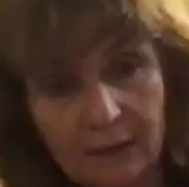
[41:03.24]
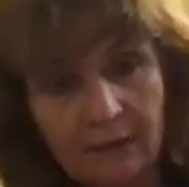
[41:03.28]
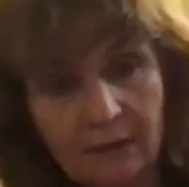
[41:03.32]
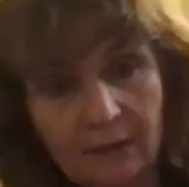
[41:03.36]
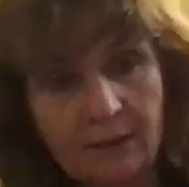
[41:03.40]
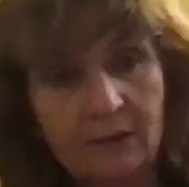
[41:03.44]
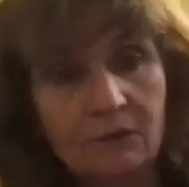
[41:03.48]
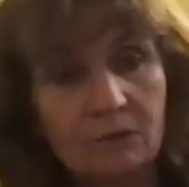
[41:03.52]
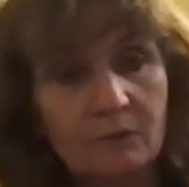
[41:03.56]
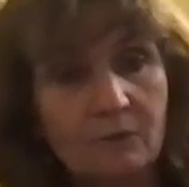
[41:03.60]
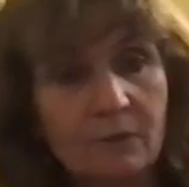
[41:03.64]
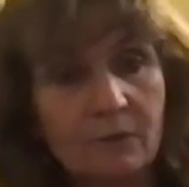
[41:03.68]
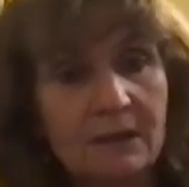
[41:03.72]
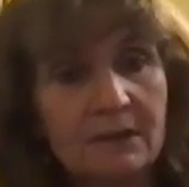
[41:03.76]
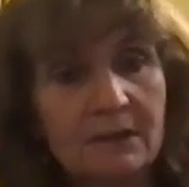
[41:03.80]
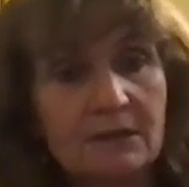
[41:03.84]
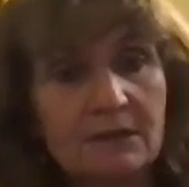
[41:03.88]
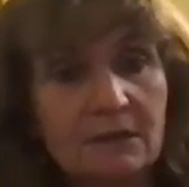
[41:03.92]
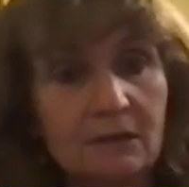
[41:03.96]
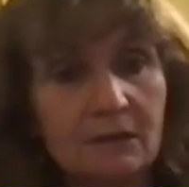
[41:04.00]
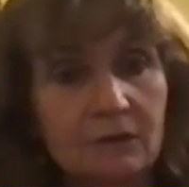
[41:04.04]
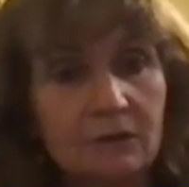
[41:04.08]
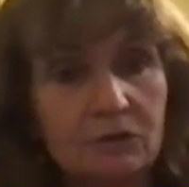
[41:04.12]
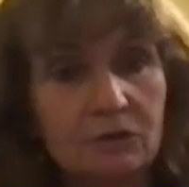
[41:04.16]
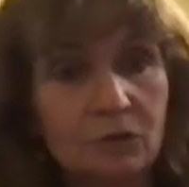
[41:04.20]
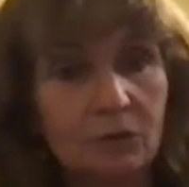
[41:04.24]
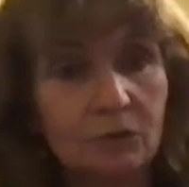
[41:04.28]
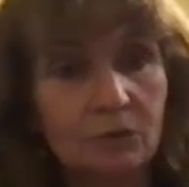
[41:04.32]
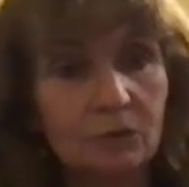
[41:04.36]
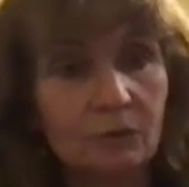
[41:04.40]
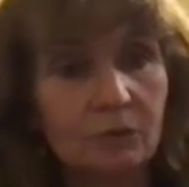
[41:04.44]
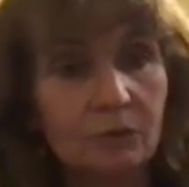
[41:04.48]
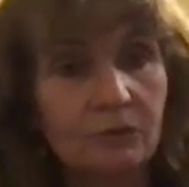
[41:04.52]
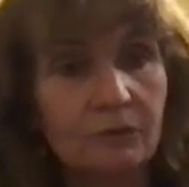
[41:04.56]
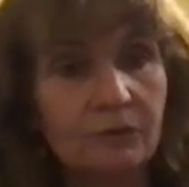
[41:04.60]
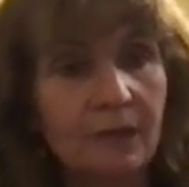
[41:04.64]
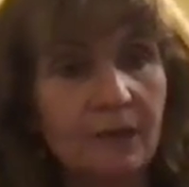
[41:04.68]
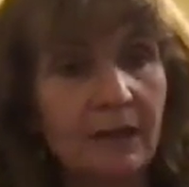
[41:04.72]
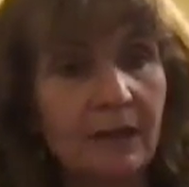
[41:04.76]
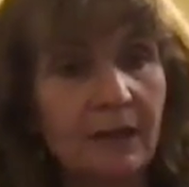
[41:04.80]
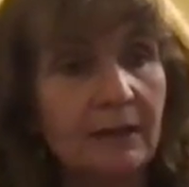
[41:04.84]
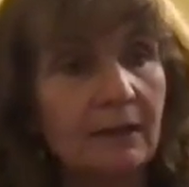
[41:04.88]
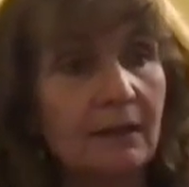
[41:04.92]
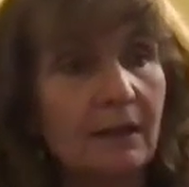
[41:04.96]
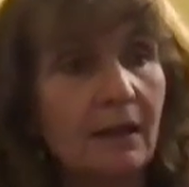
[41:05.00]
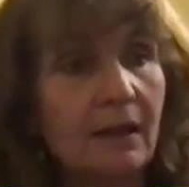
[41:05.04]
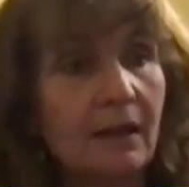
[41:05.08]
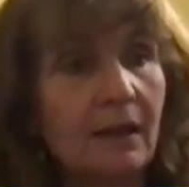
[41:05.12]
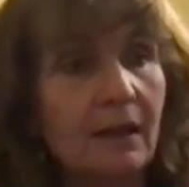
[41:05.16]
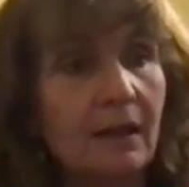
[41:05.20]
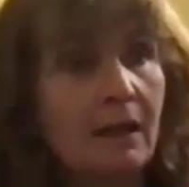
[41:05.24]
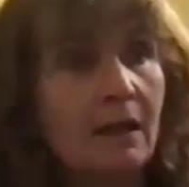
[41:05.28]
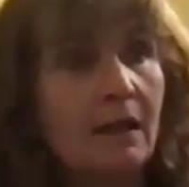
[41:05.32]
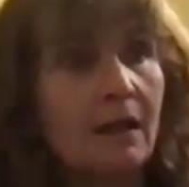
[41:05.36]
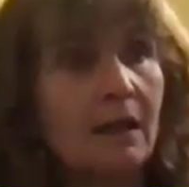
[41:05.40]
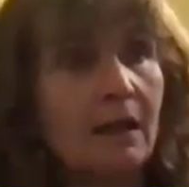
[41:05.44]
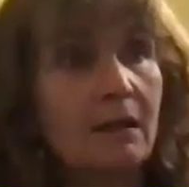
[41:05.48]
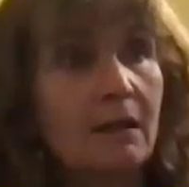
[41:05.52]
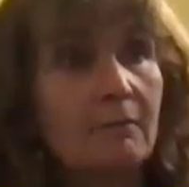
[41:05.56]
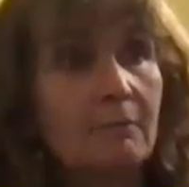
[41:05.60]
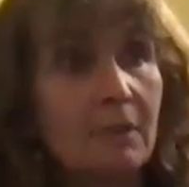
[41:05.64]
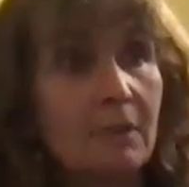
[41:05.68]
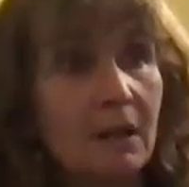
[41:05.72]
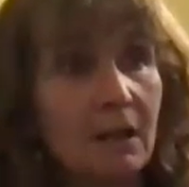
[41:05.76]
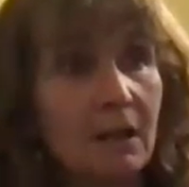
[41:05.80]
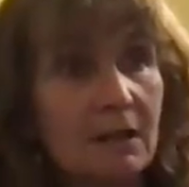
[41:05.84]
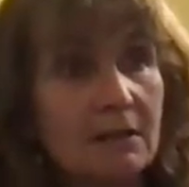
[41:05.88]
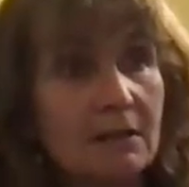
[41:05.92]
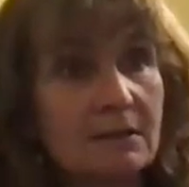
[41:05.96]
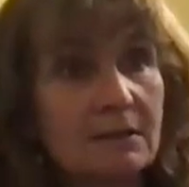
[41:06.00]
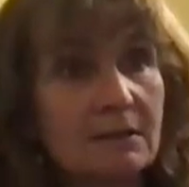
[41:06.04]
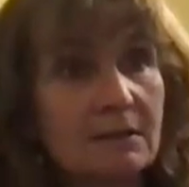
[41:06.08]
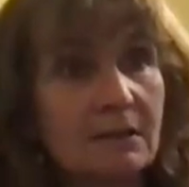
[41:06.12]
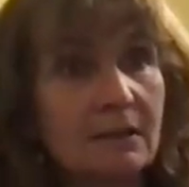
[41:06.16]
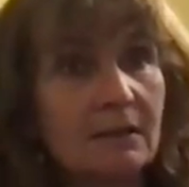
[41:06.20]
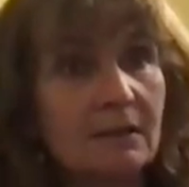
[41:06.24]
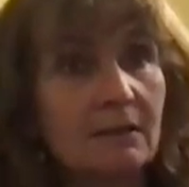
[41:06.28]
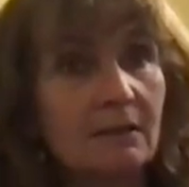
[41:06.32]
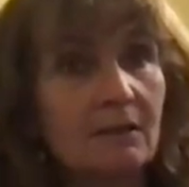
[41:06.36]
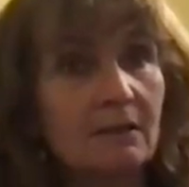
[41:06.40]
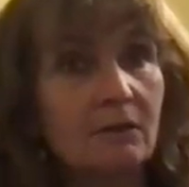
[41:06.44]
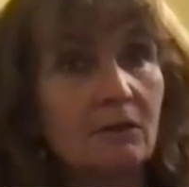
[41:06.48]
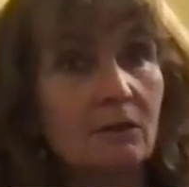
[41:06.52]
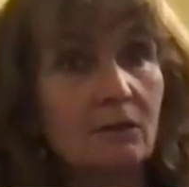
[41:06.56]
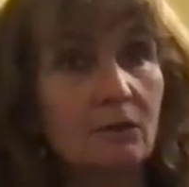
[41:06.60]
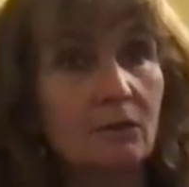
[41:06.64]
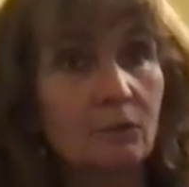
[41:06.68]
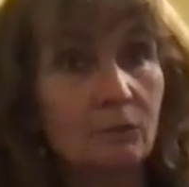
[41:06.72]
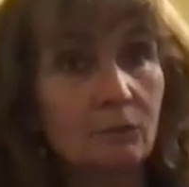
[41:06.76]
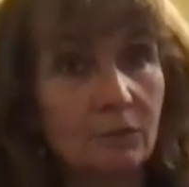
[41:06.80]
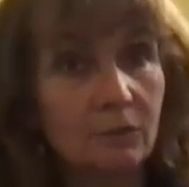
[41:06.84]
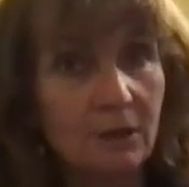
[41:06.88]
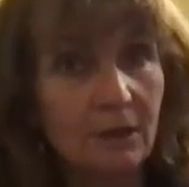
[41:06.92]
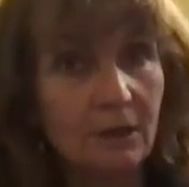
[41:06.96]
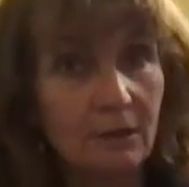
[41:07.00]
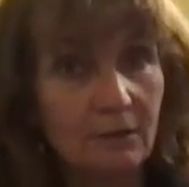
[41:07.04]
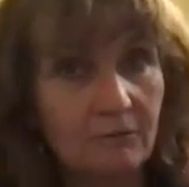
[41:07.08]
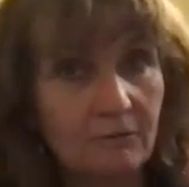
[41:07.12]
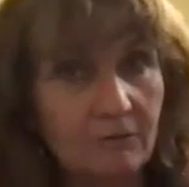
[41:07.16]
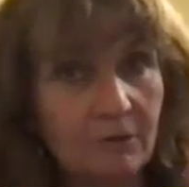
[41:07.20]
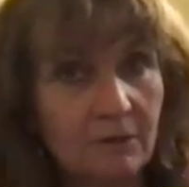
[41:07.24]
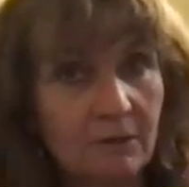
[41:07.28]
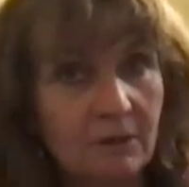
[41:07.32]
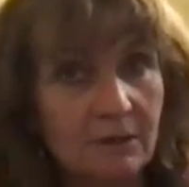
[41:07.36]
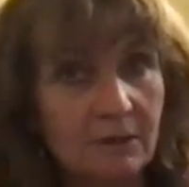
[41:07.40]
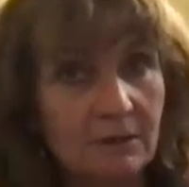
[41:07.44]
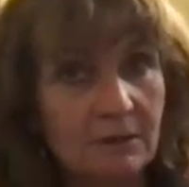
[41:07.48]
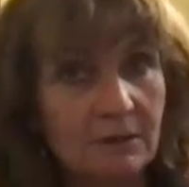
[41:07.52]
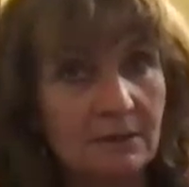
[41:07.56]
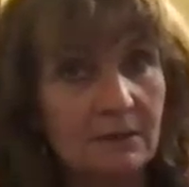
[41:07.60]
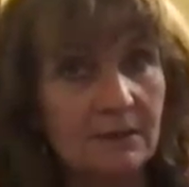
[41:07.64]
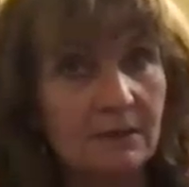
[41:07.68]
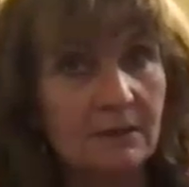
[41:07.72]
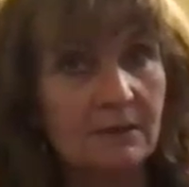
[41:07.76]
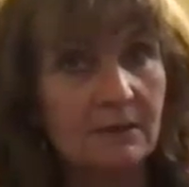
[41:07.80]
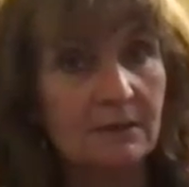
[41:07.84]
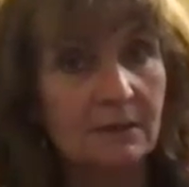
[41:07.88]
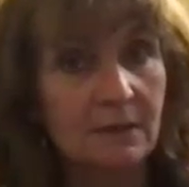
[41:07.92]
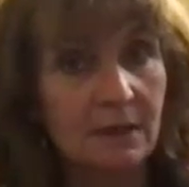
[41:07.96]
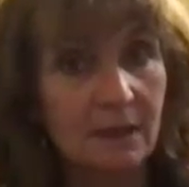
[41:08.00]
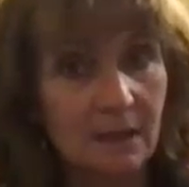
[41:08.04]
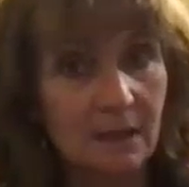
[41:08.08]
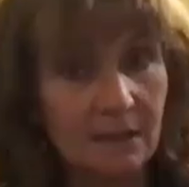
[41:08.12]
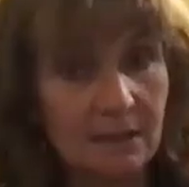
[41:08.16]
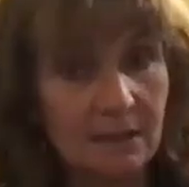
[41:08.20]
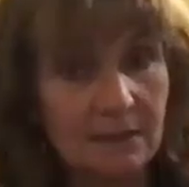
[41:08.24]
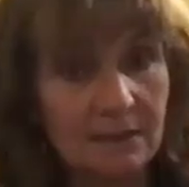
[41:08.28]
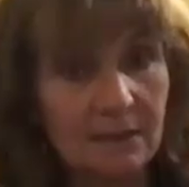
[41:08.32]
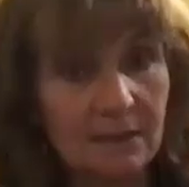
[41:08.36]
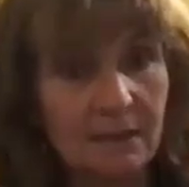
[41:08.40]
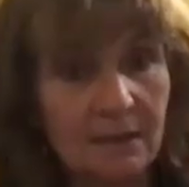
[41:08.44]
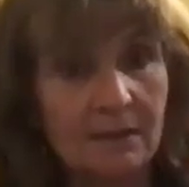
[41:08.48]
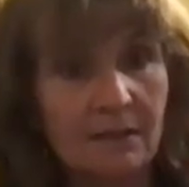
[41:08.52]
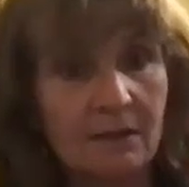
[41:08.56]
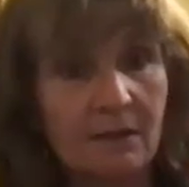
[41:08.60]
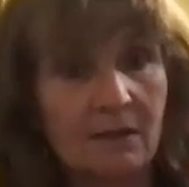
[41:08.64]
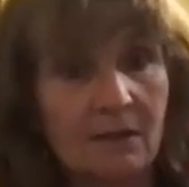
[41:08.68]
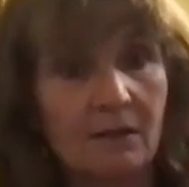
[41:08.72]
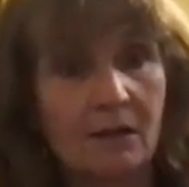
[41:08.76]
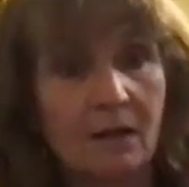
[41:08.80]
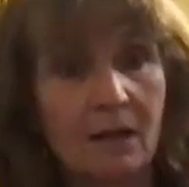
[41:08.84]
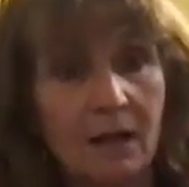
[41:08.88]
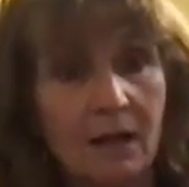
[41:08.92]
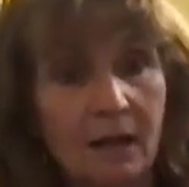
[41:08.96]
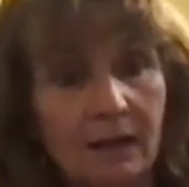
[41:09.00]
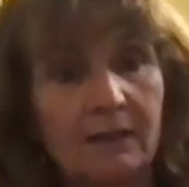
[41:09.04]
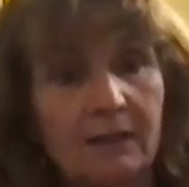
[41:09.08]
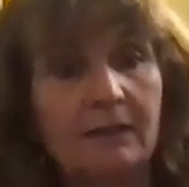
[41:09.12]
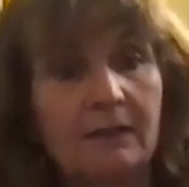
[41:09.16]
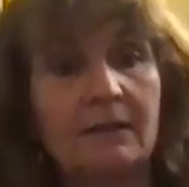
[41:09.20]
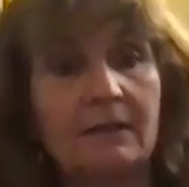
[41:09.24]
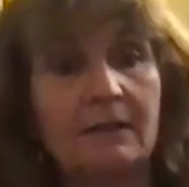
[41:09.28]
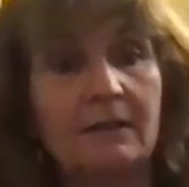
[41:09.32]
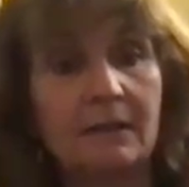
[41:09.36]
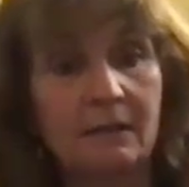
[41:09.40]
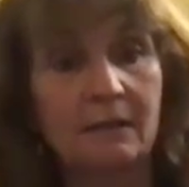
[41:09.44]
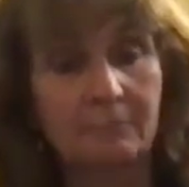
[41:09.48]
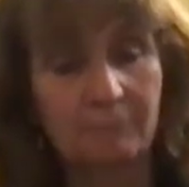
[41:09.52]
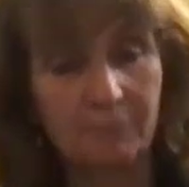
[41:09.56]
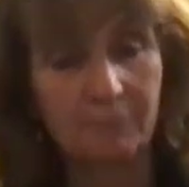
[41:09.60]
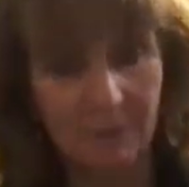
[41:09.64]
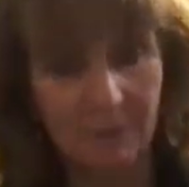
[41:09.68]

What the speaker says: in the US are told that Hamas in their own governance in Gaza are highly